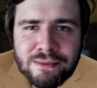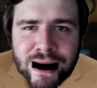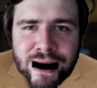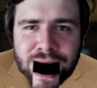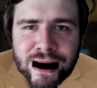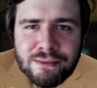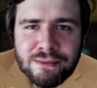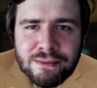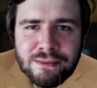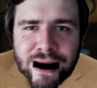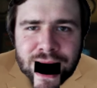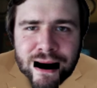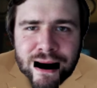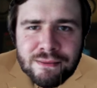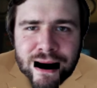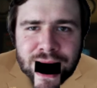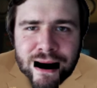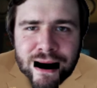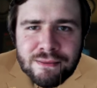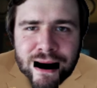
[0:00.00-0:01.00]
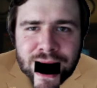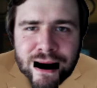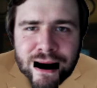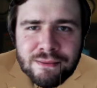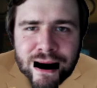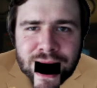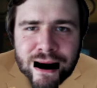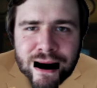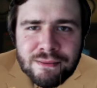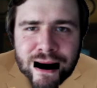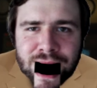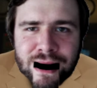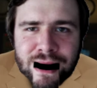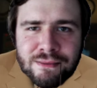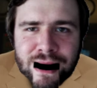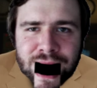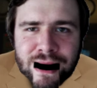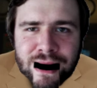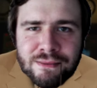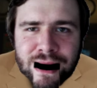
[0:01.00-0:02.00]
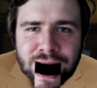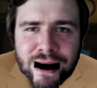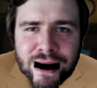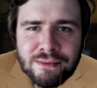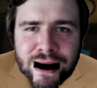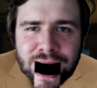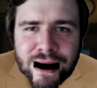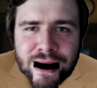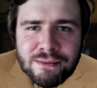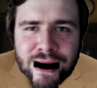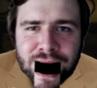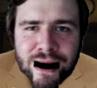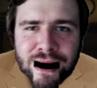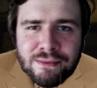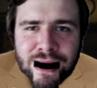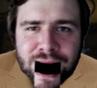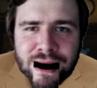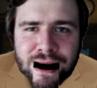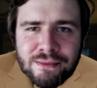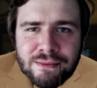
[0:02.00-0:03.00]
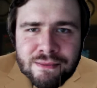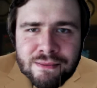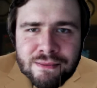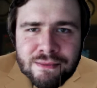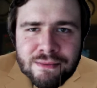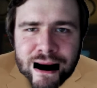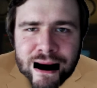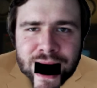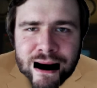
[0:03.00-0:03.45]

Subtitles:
It's slightly more mobile with the whole jetpacking around thing,